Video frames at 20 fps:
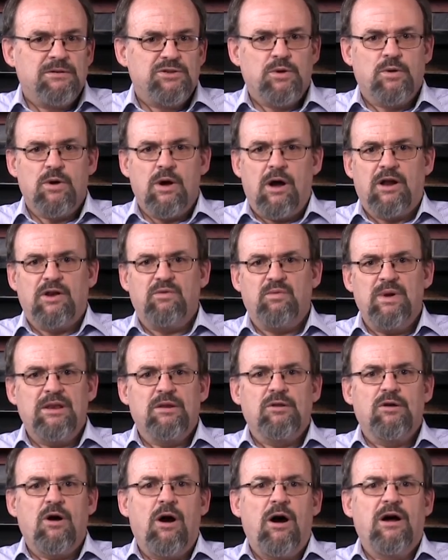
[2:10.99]
to God
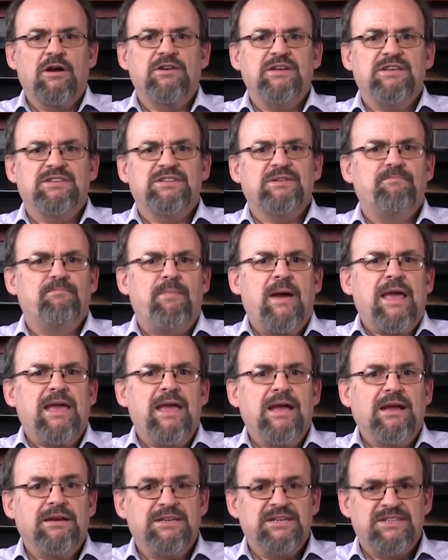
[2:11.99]
when God is
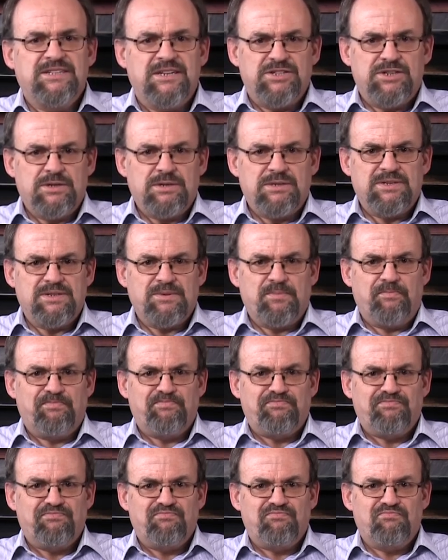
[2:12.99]
making decisions
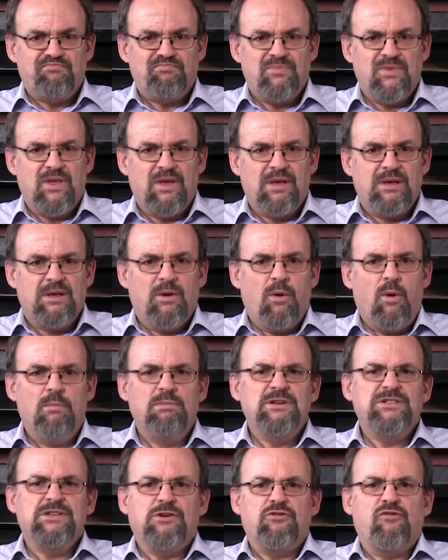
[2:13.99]

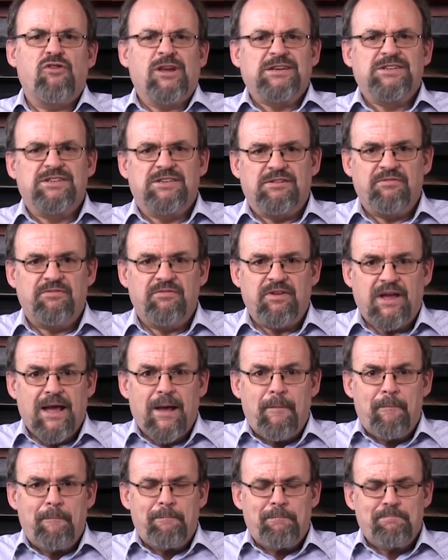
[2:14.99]
almost a trickster
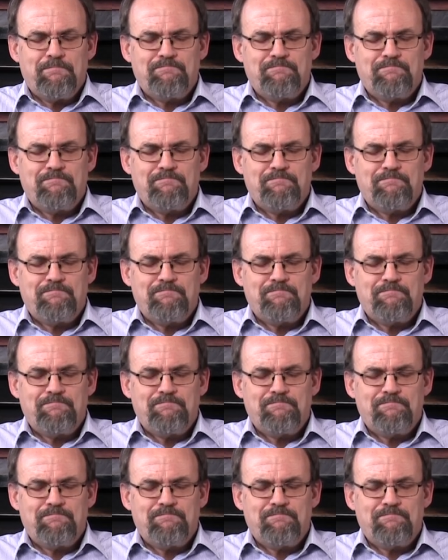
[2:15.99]
figure.